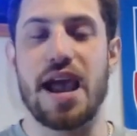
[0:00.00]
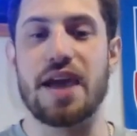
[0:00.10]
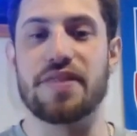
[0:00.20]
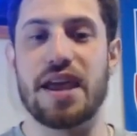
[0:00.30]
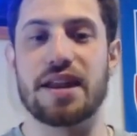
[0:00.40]

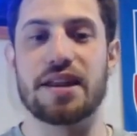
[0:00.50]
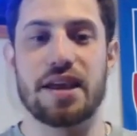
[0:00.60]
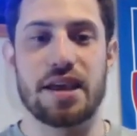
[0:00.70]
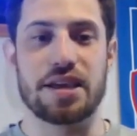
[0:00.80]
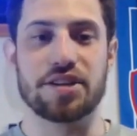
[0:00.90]
and then
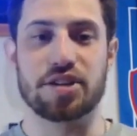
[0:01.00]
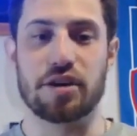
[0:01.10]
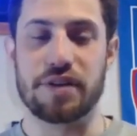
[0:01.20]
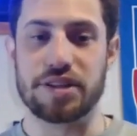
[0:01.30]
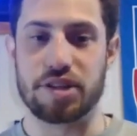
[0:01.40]
he
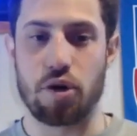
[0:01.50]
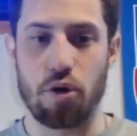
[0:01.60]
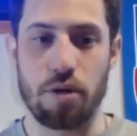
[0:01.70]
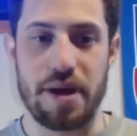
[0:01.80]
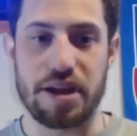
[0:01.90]
served as the
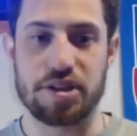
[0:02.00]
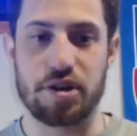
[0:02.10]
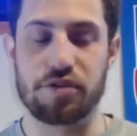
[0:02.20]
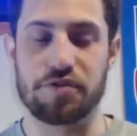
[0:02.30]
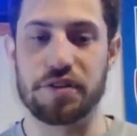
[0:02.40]
cornerbacks
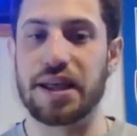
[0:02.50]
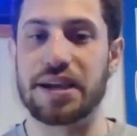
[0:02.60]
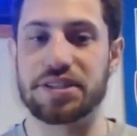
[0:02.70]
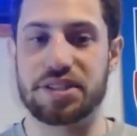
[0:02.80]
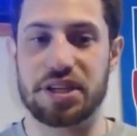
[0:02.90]
coach for the
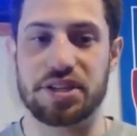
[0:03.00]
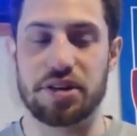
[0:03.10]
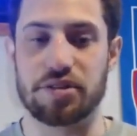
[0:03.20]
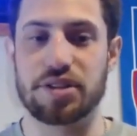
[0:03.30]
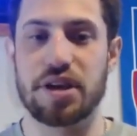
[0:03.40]
last 6
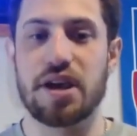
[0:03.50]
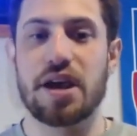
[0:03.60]
years.